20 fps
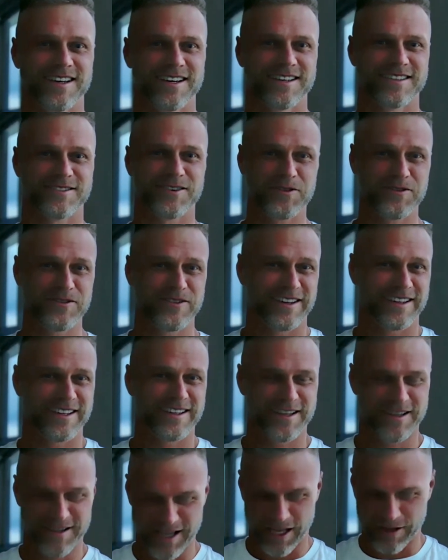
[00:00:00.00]
So
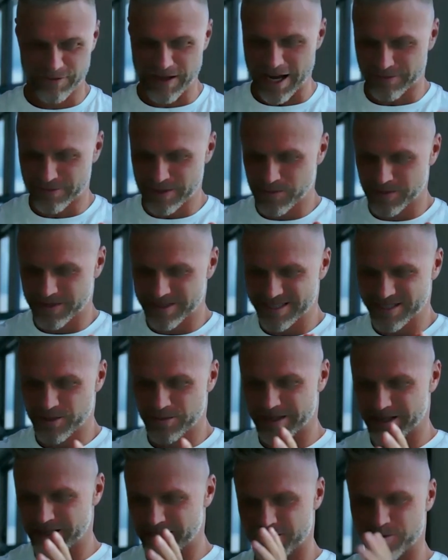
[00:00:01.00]
if everyone's
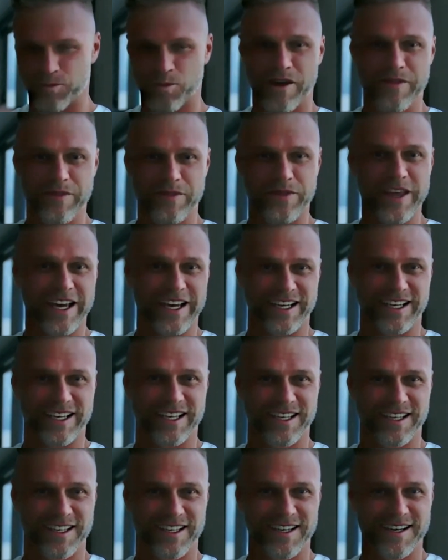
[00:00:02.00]
doing one thing,
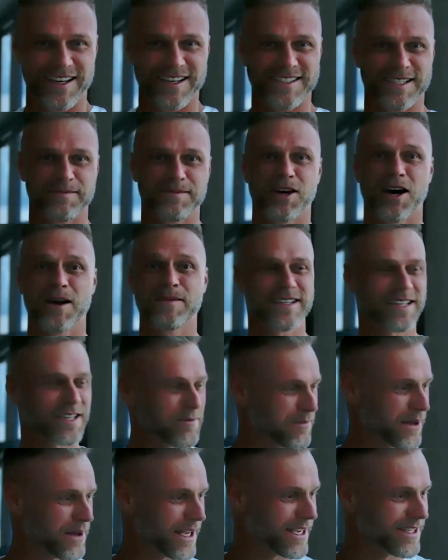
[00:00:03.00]
sometimes it
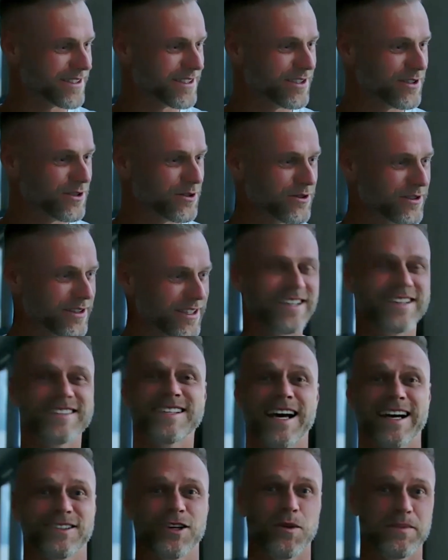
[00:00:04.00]
can pay to do the
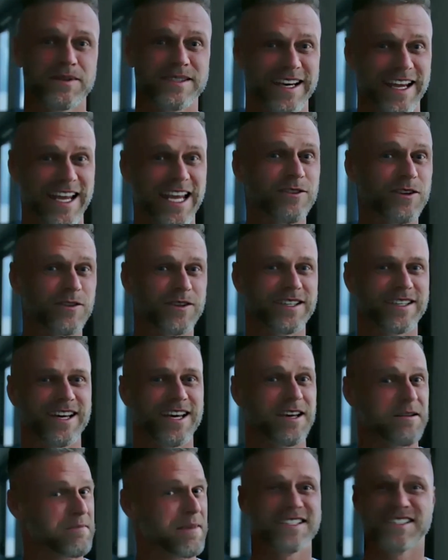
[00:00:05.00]
exact opposite, even if it
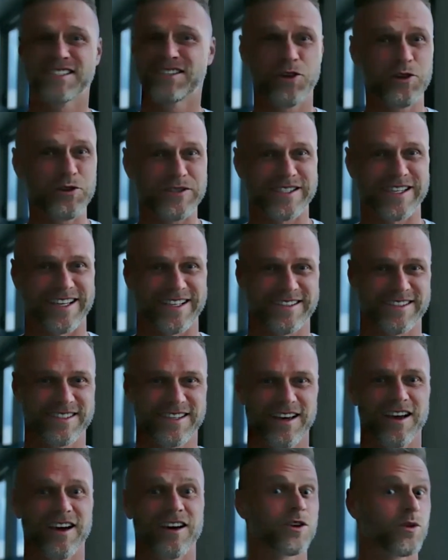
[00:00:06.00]
makes no sense.
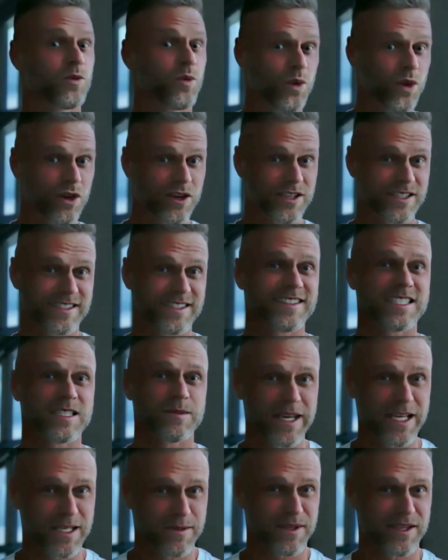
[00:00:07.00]
The worst
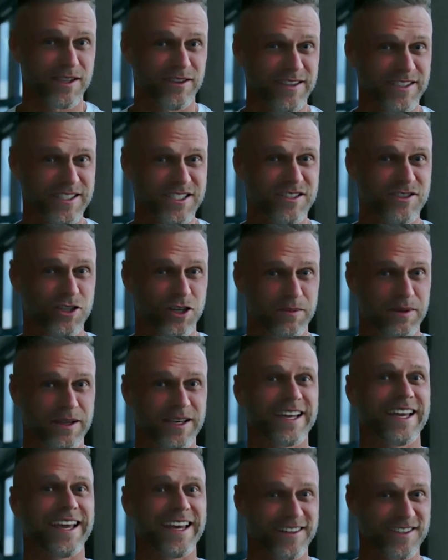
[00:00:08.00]
speech pathology job
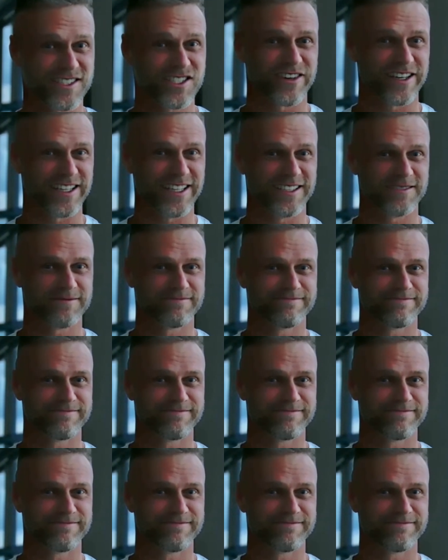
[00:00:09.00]
in Australia.